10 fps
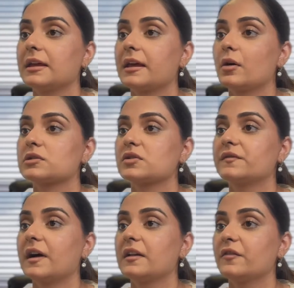Can I also
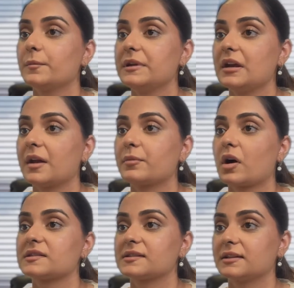file for PR
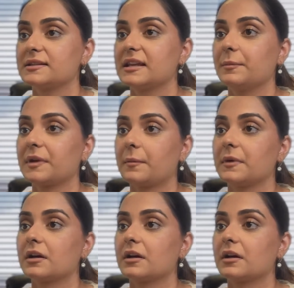process at the same time?